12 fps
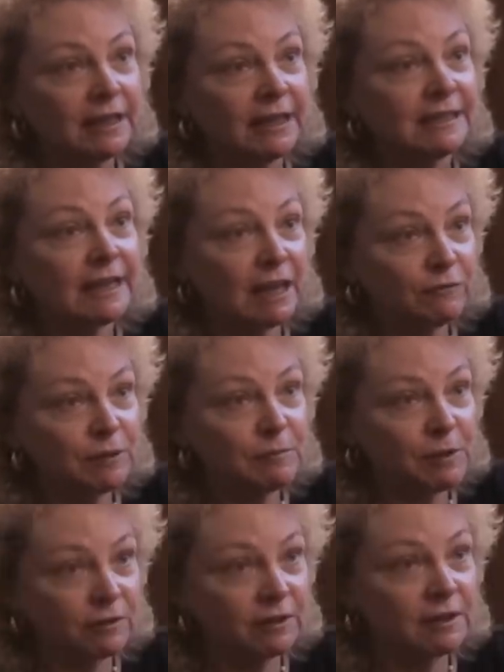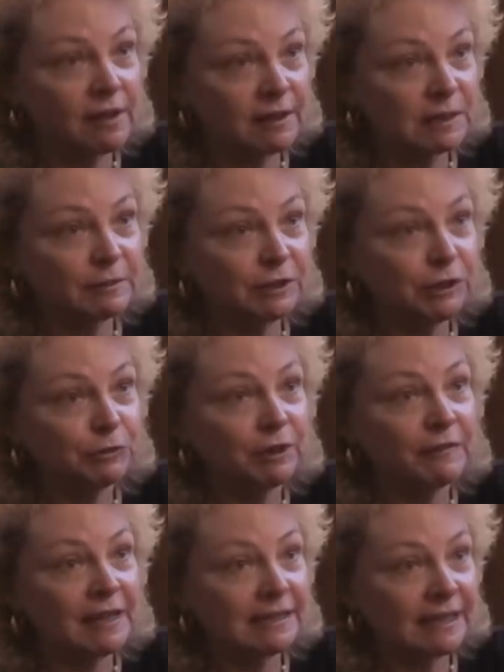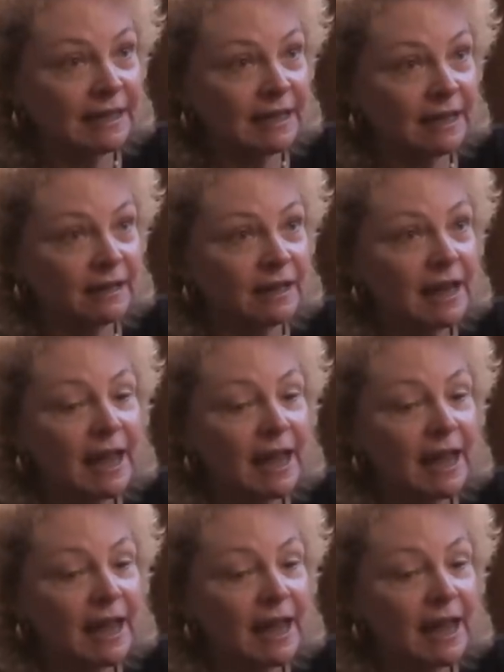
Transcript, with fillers: into every American hospital during that decade.